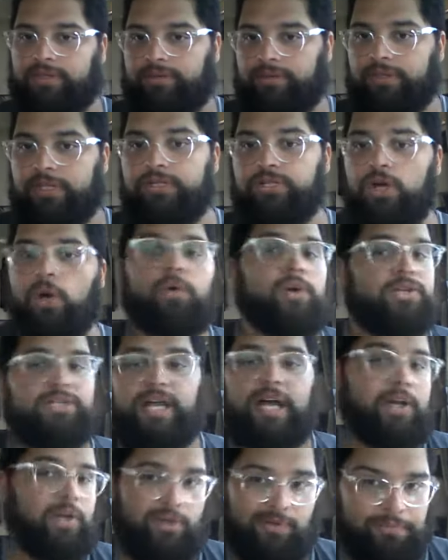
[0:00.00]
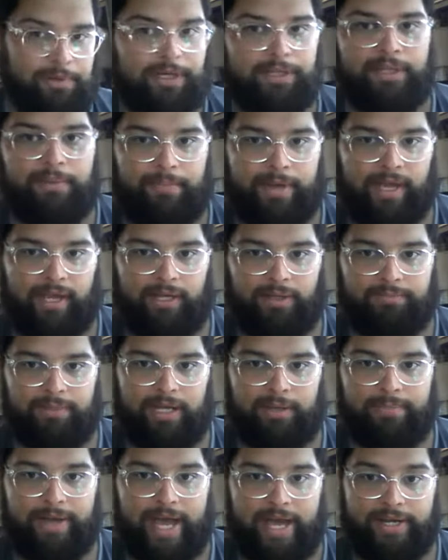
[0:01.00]
the Joker's not going to be the main
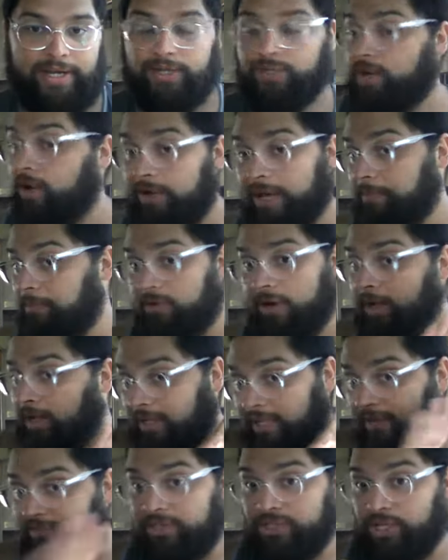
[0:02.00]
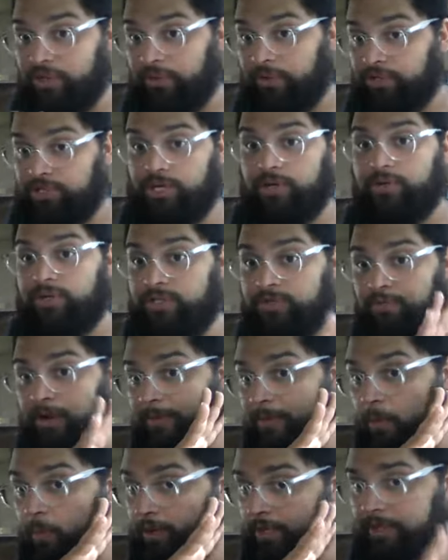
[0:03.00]
big bad. Now don't get me wrong, I love the Joker. Joker's
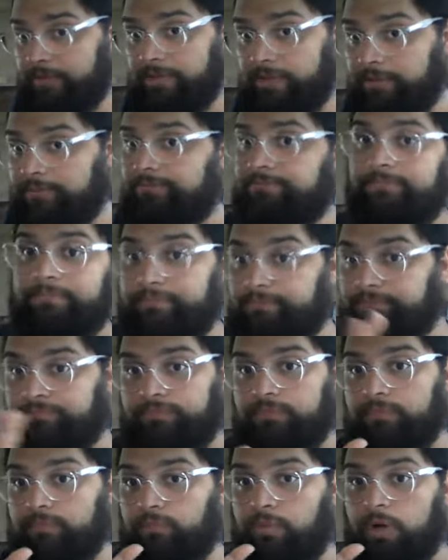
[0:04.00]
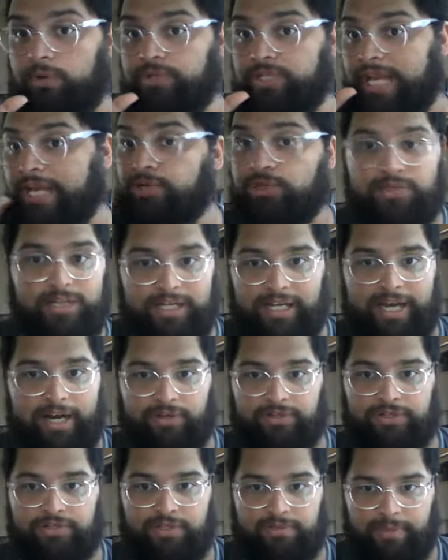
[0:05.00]
probably one of the most interesting
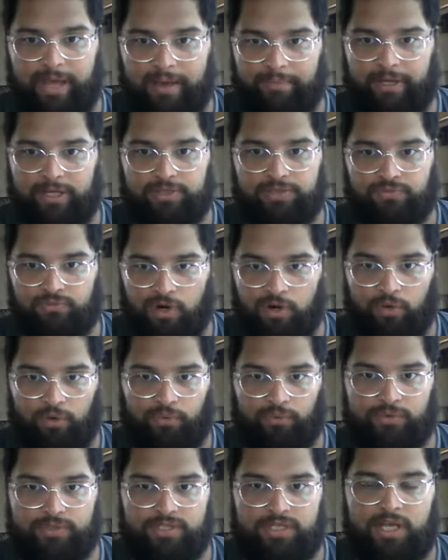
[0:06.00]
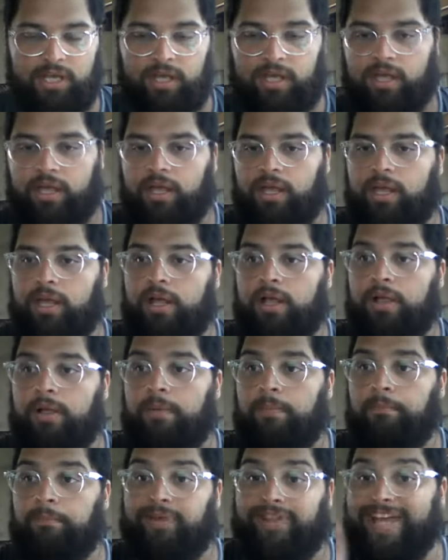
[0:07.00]
characters in Batman's rogues.
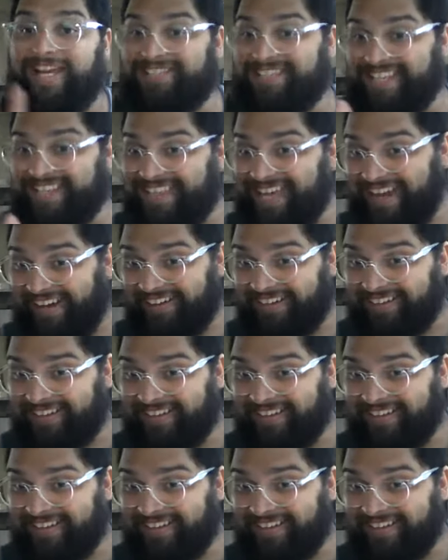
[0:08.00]
But that's the thing.